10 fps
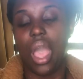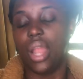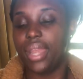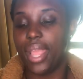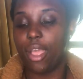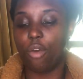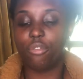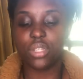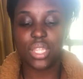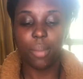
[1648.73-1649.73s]
Now,
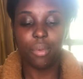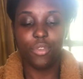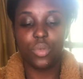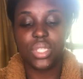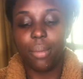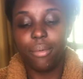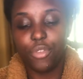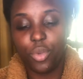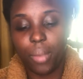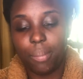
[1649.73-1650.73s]
for some of
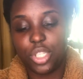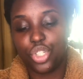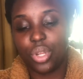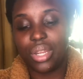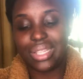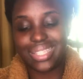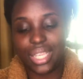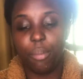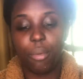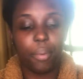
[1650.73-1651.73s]
you may be struggling to
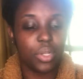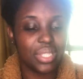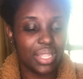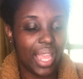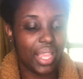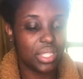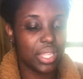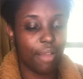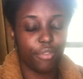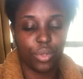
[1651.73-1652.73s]
keep a person that it's
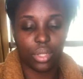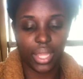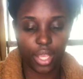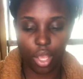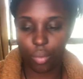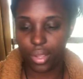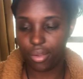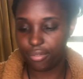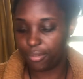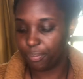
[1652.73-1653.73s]
time for you to let go of.